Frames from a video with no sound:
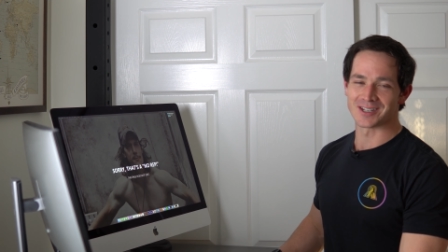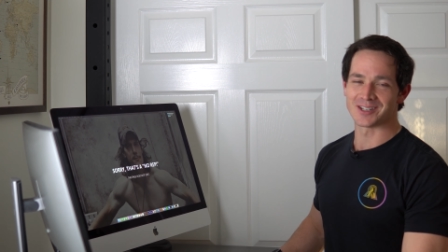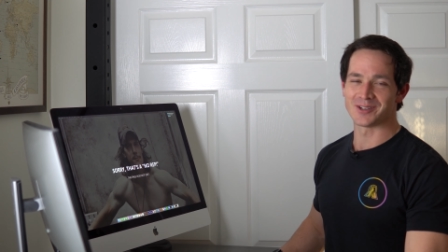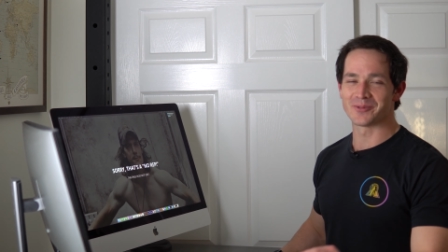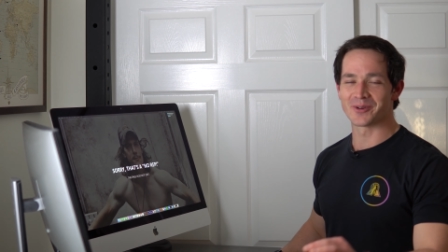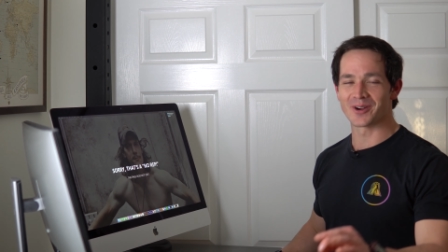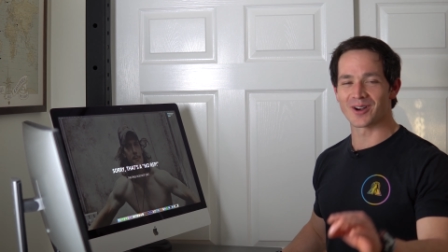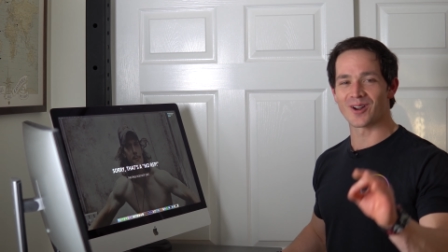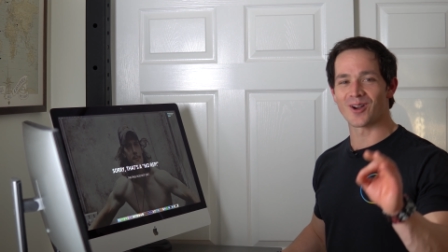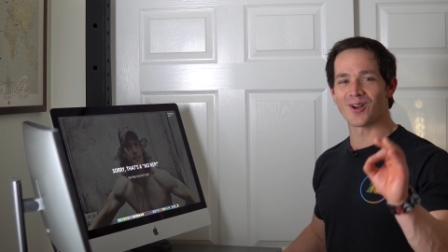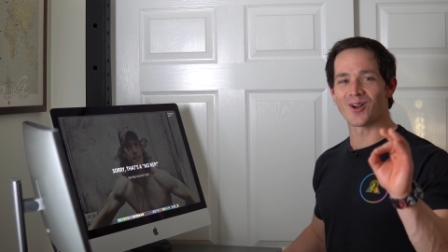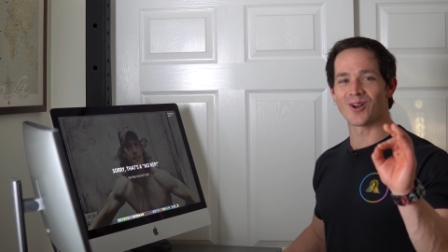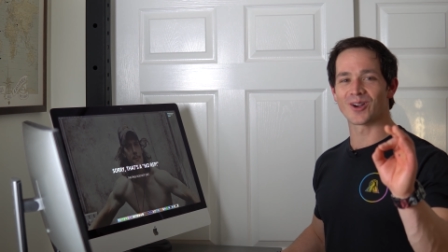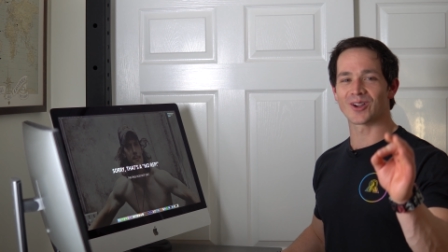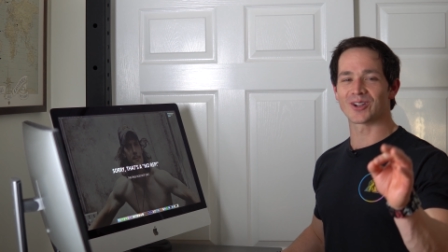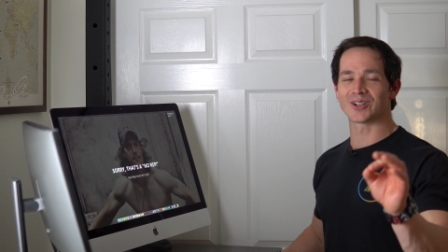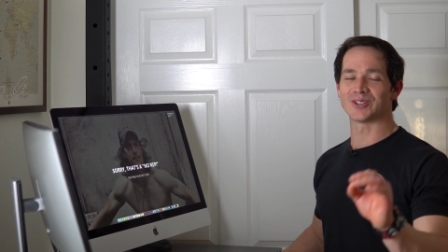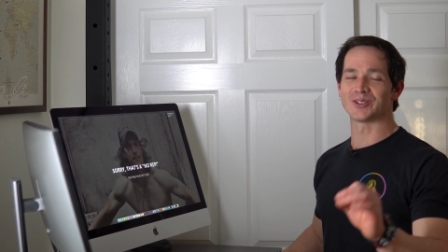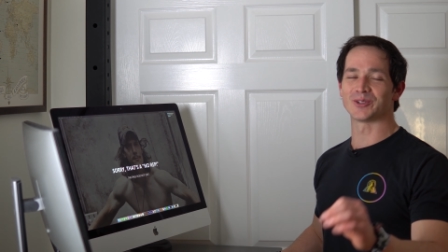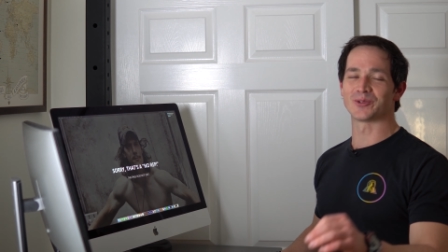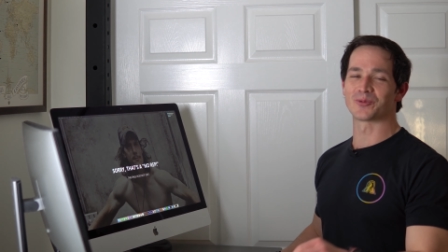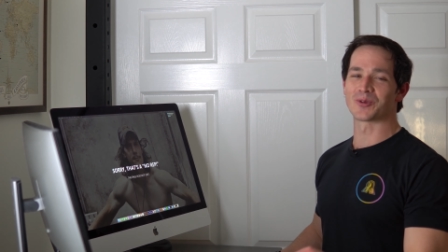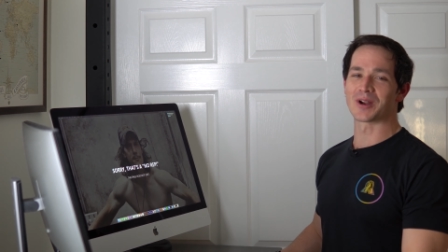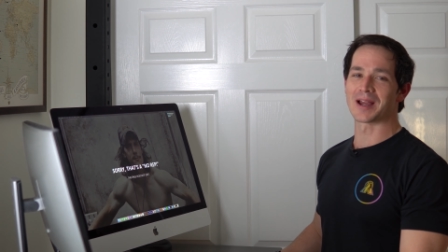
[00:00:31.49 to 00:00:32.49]
You want all
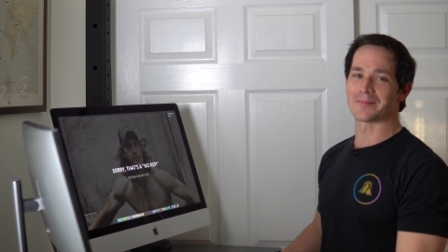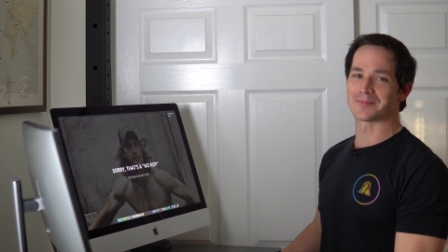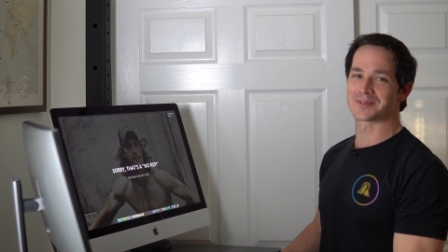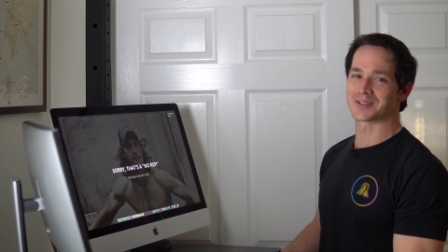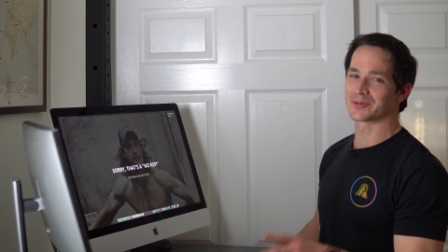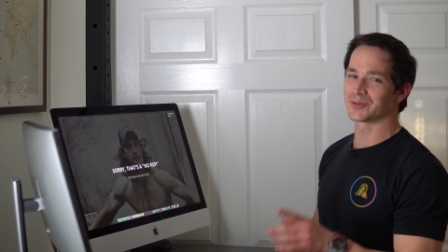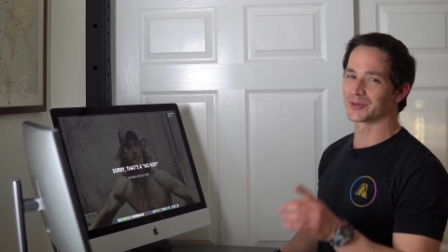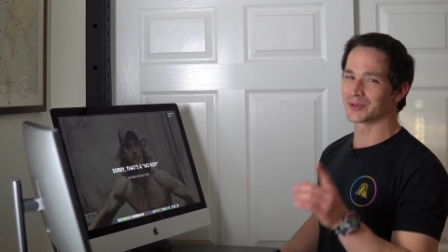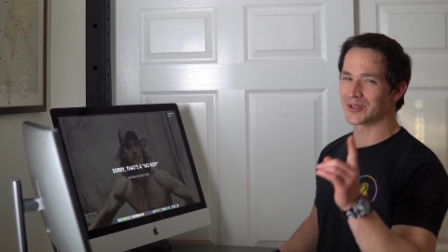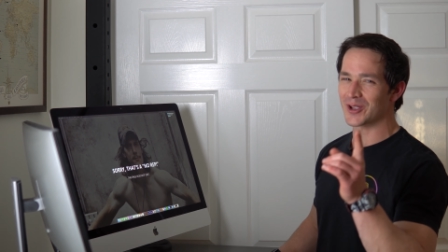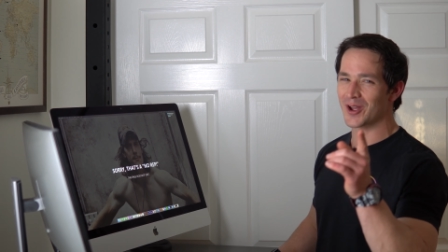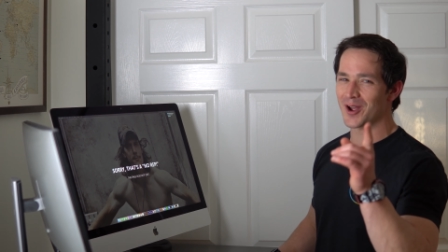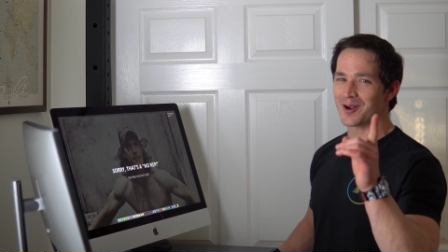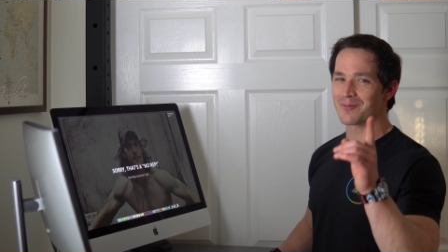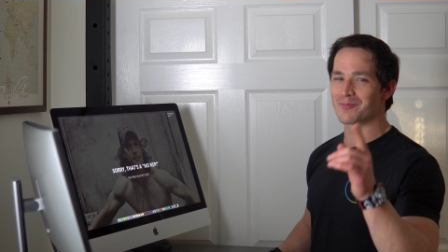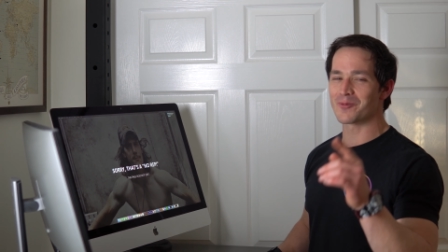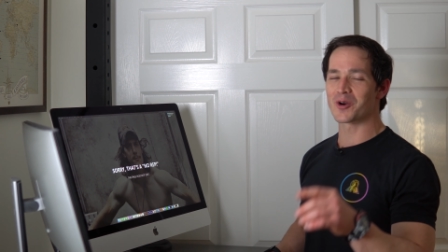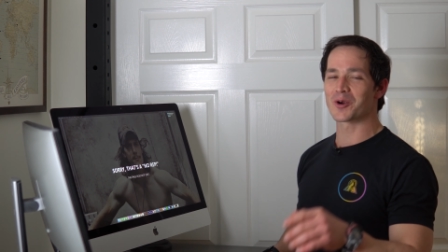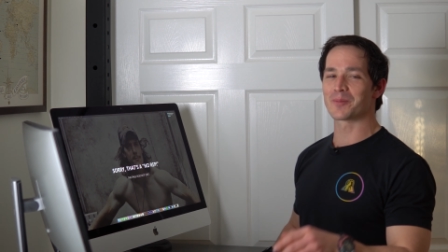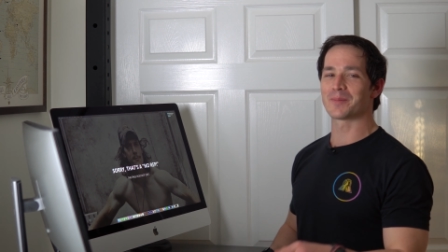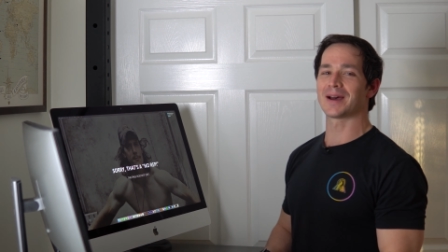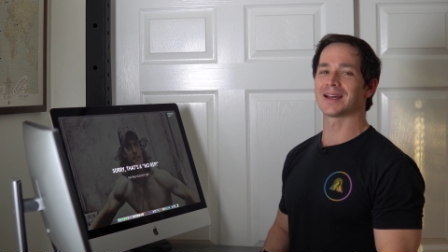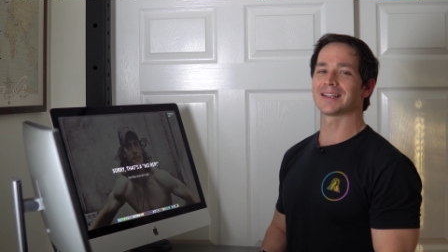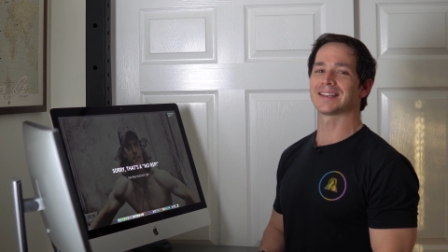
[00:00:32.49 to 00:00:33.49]
good reps, and we'll talk
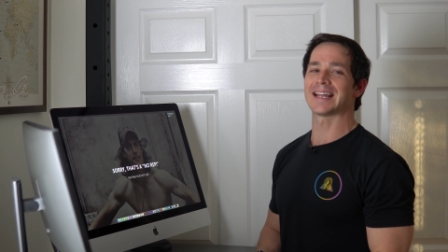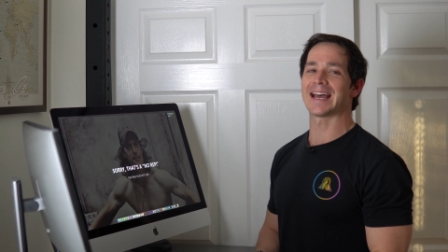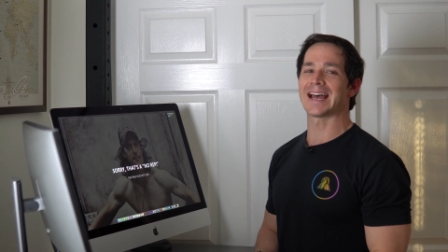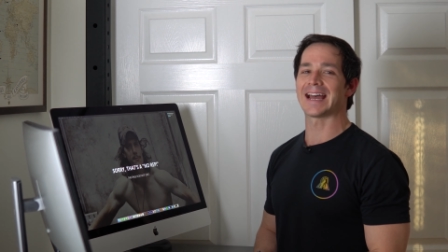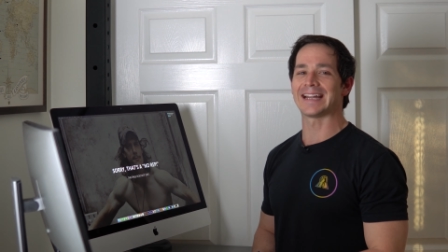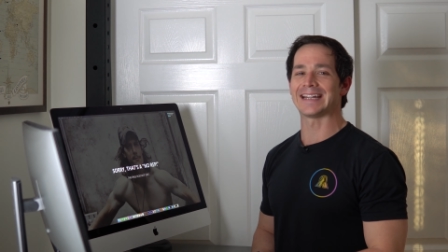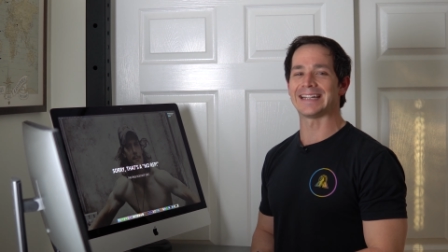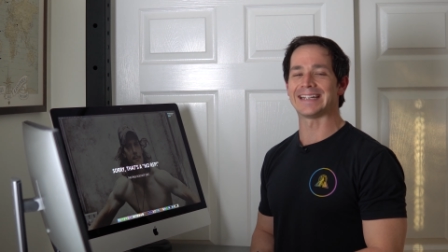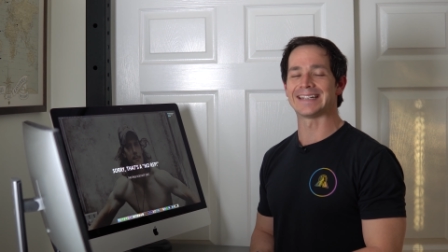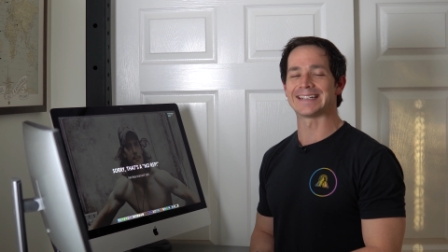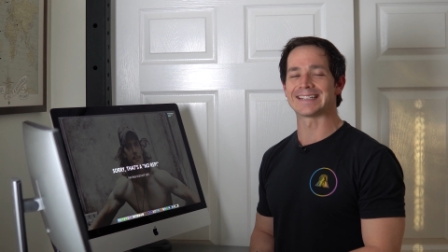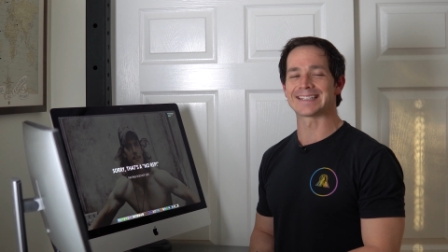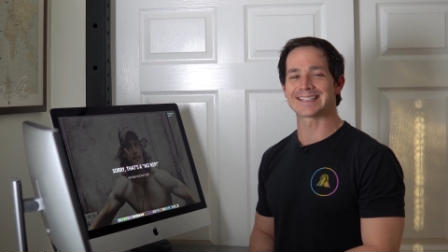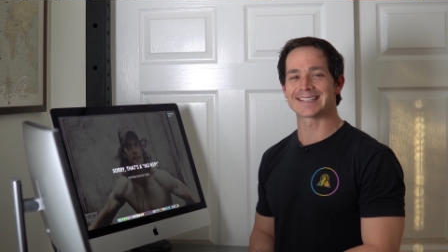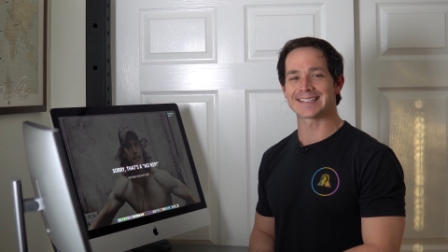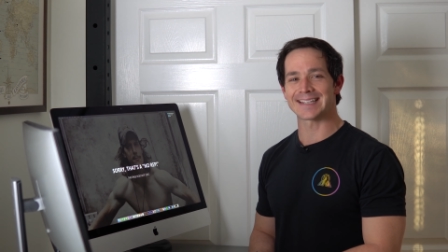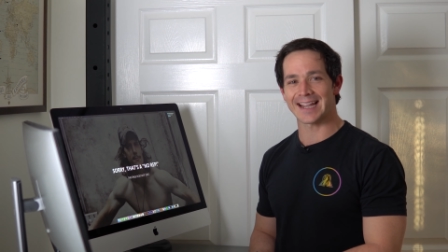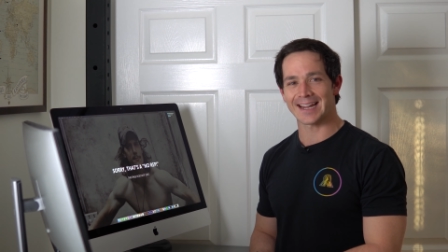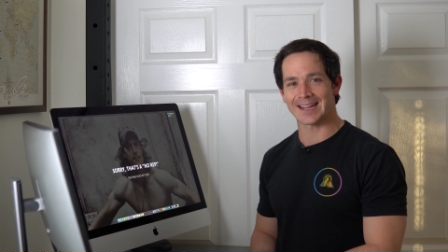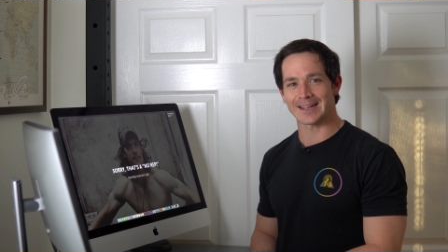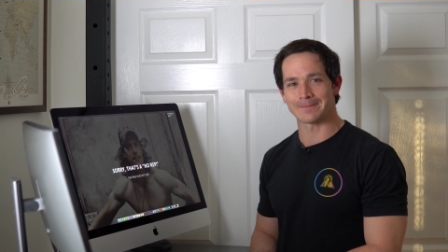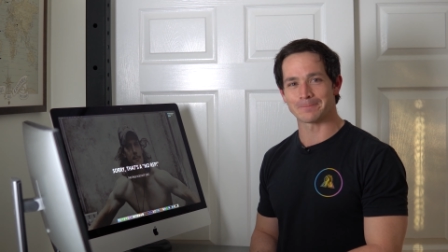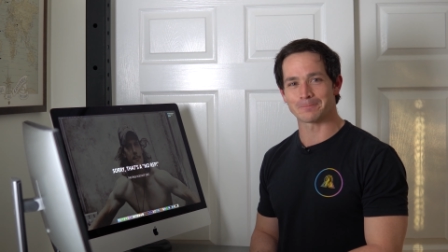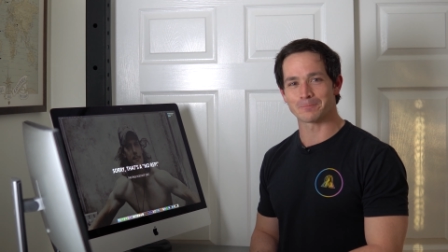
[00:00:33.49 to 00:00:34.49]
more about that in a
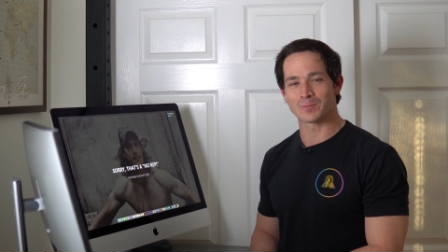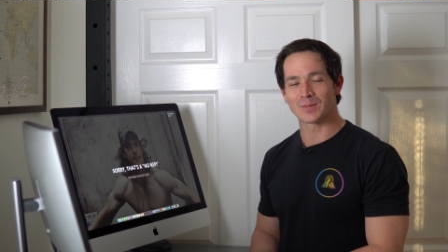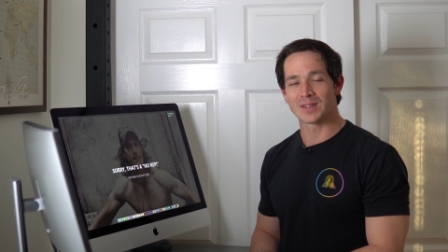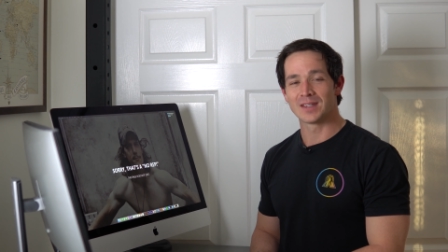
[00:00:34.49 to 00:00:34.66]
second.